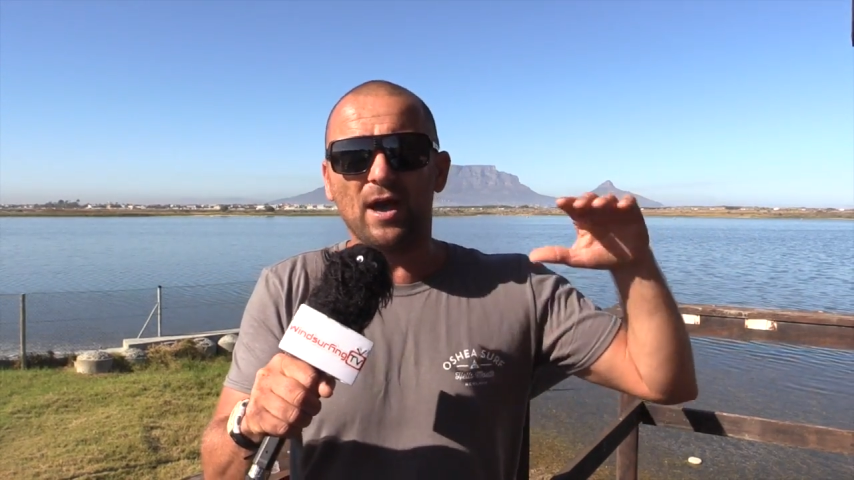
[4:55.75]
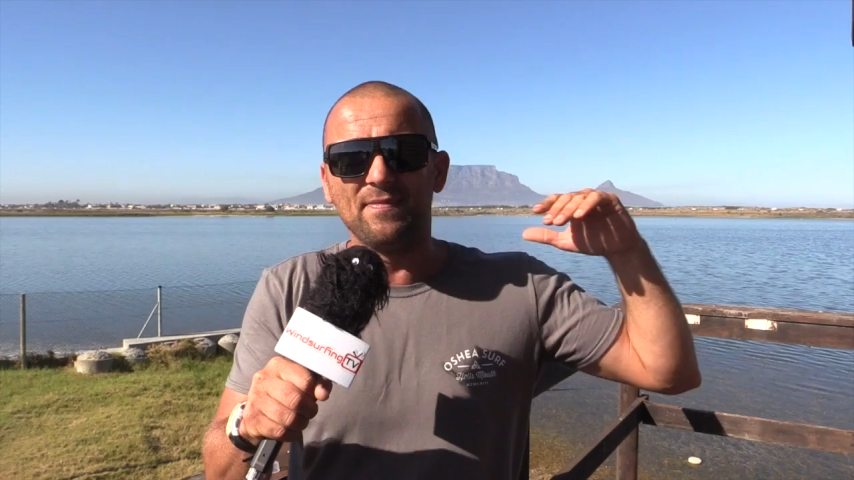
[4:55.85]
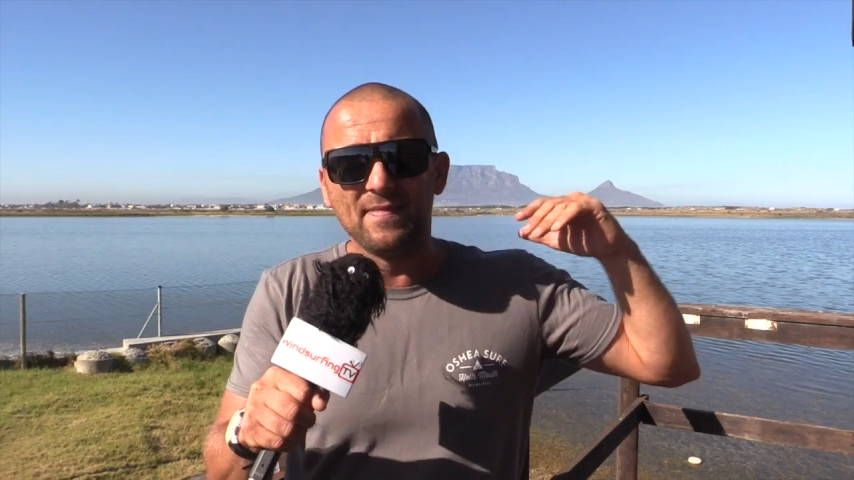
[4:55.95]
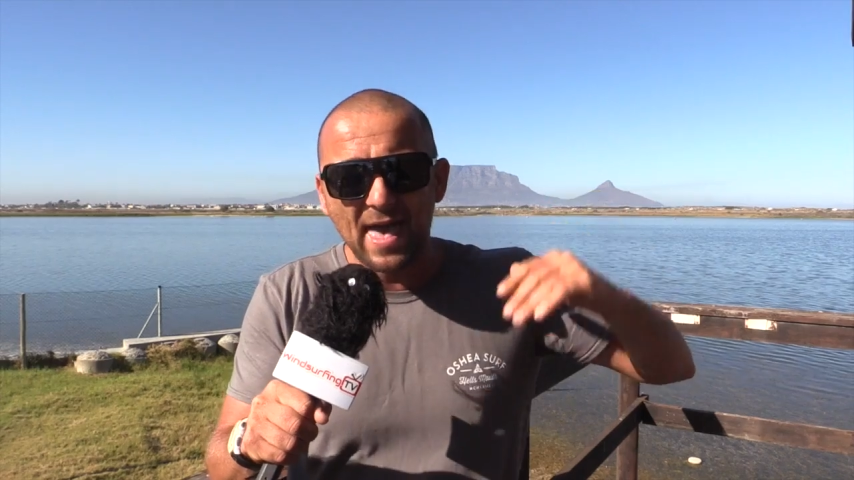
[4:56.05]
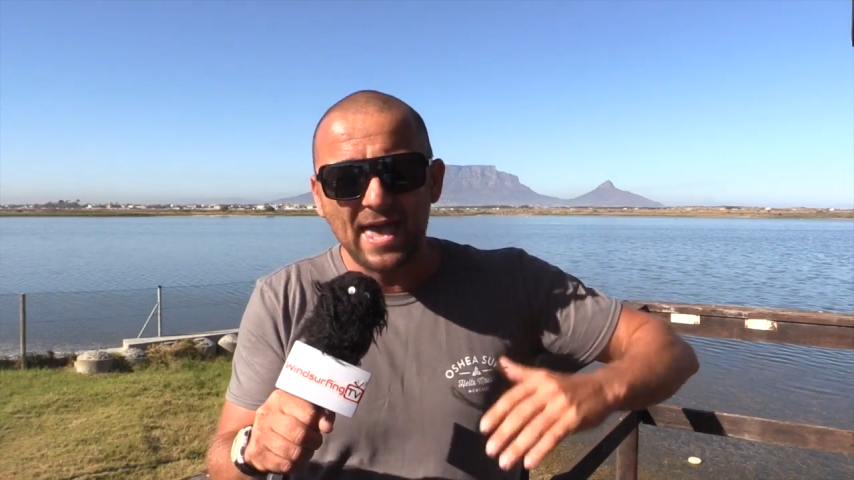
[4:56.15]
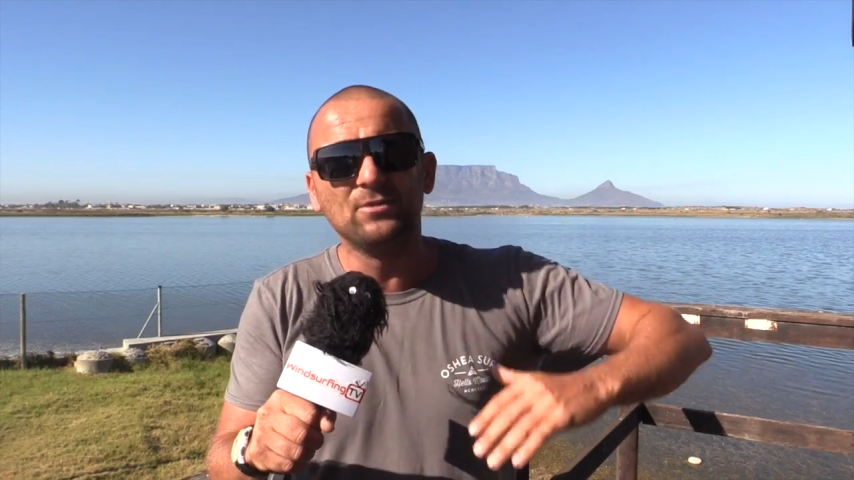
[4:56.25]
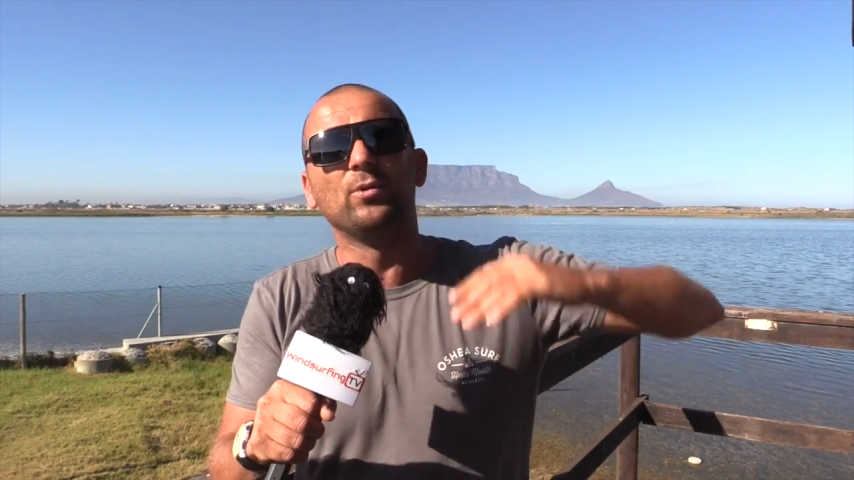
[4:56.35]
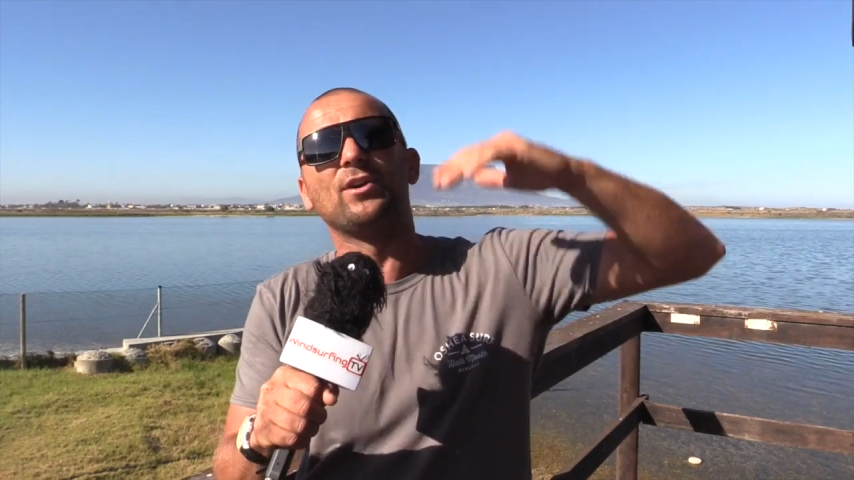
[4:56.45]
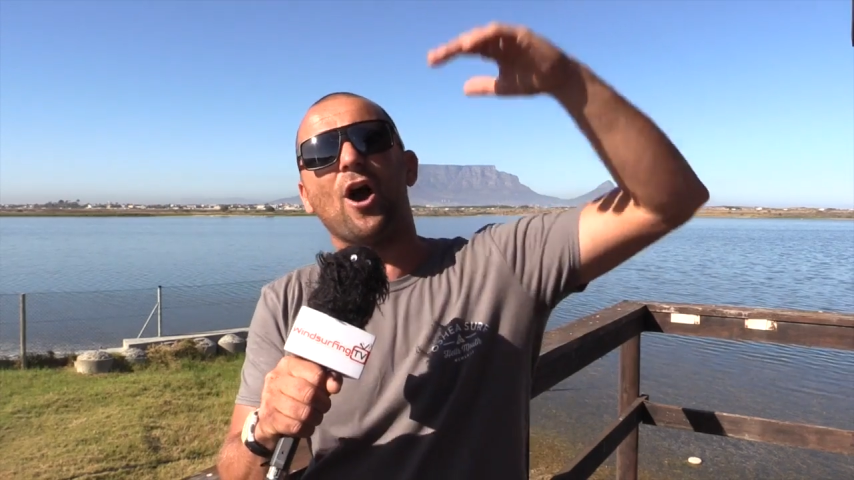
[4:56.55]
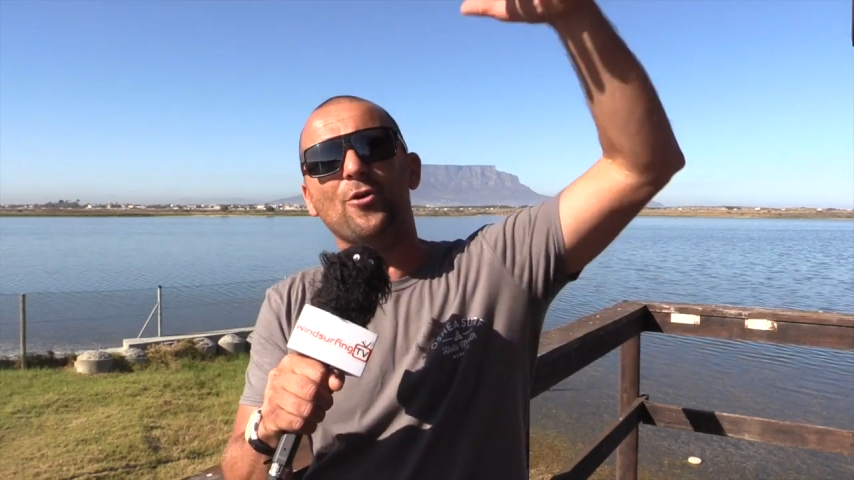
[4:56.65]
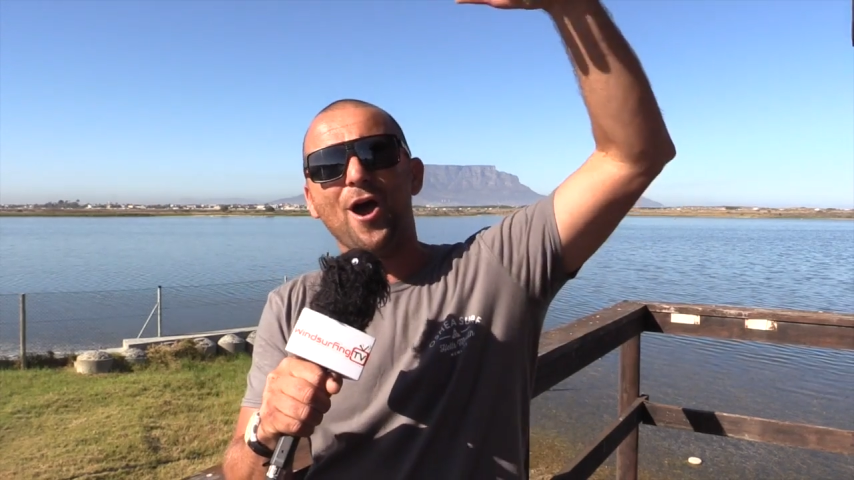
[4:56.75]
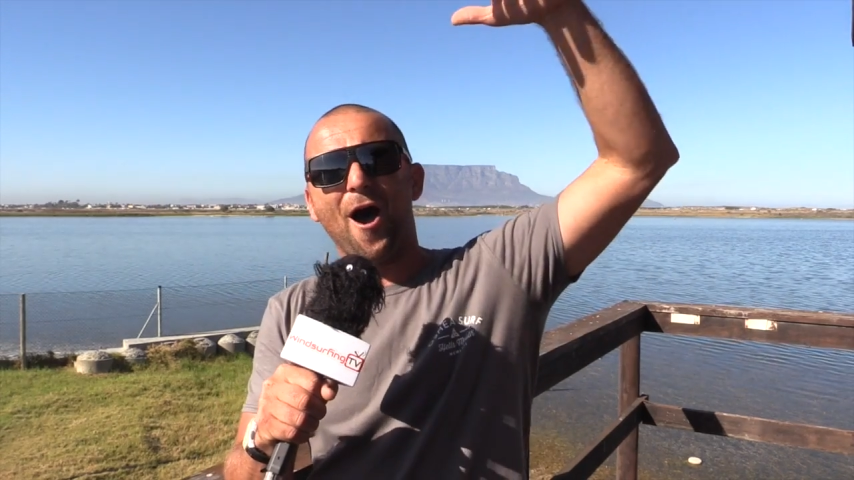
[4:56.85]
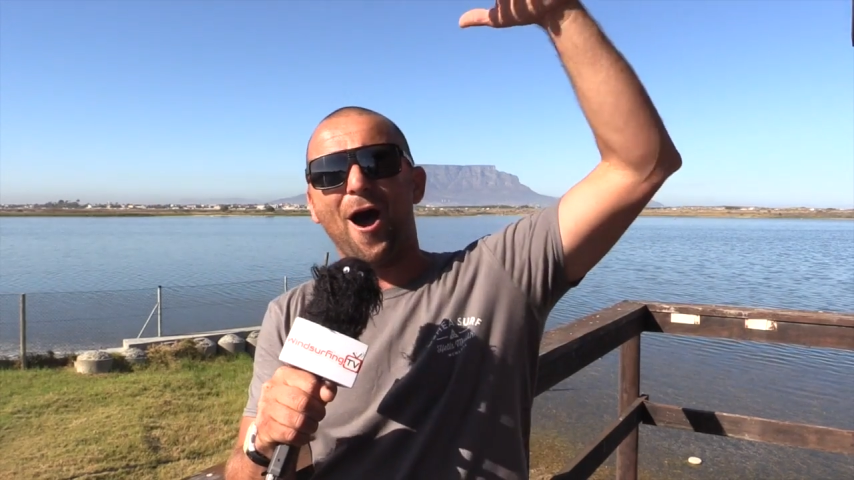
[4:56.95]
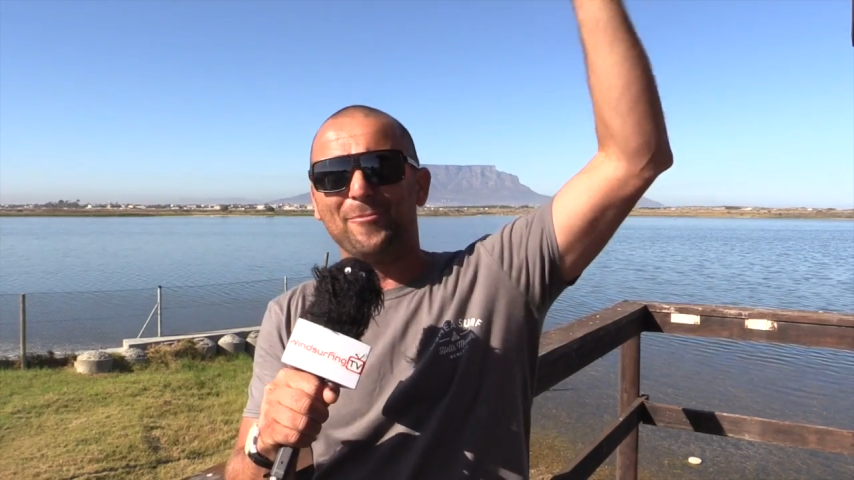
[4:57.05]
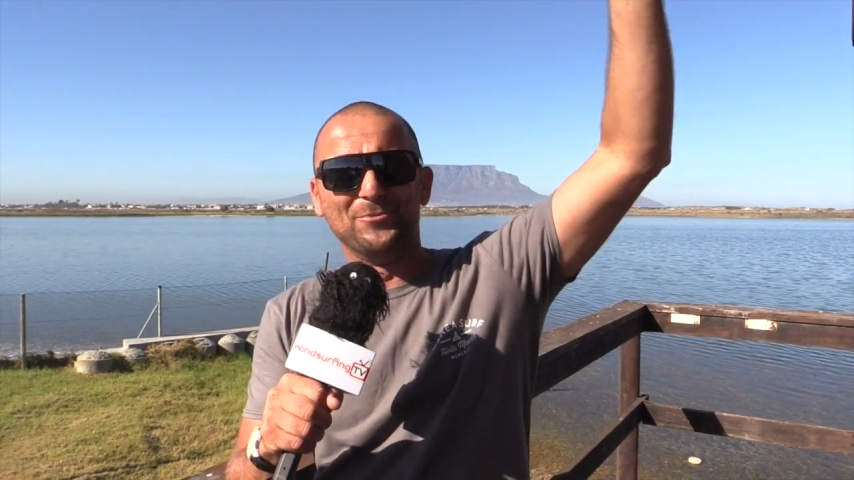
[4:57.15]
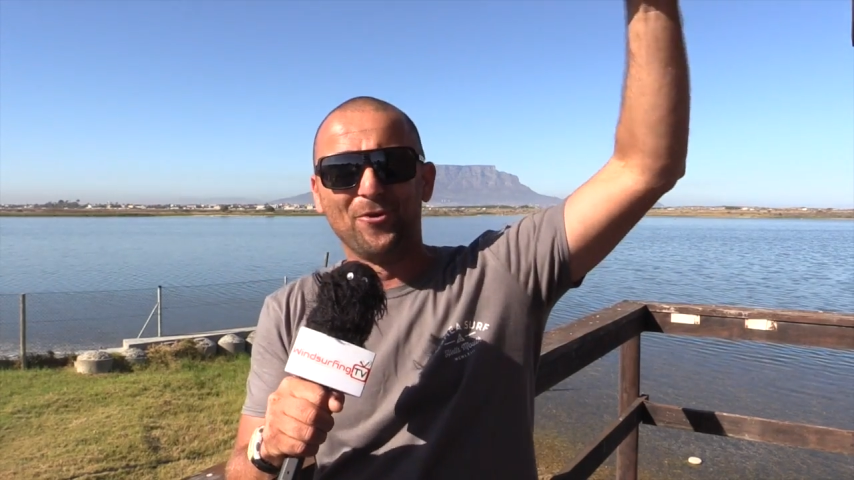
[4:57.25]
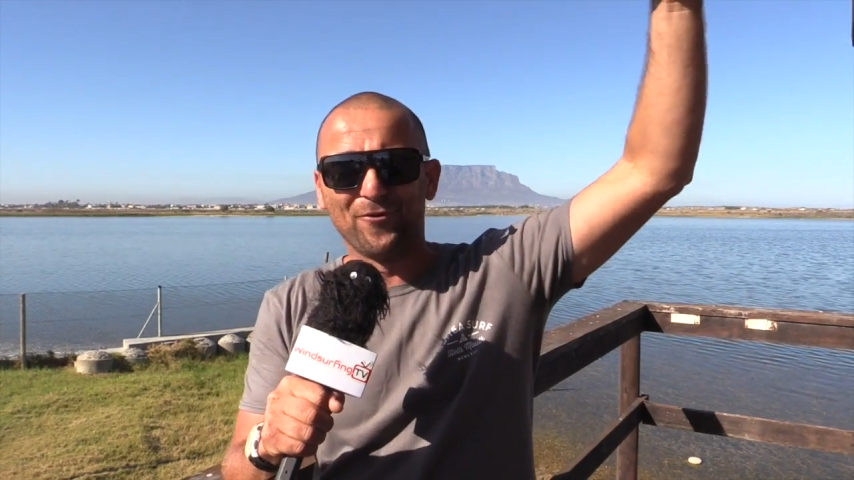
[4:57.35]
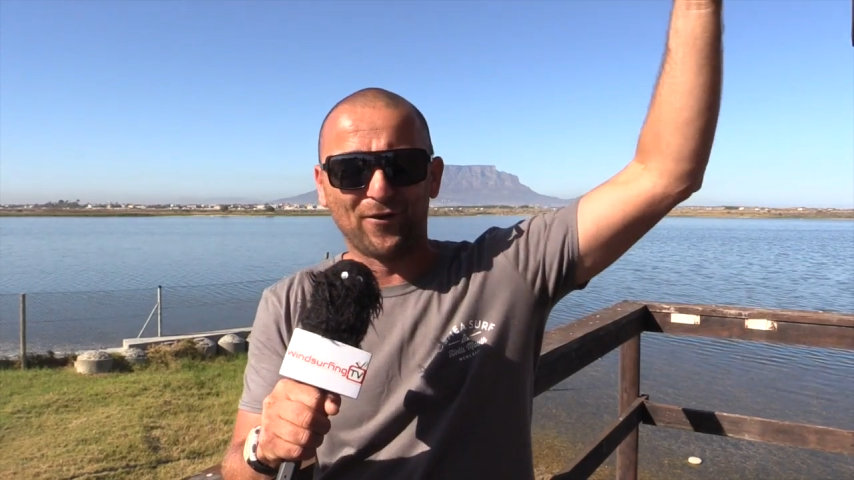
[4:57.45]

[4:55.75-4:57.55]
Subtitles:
and then we go up north.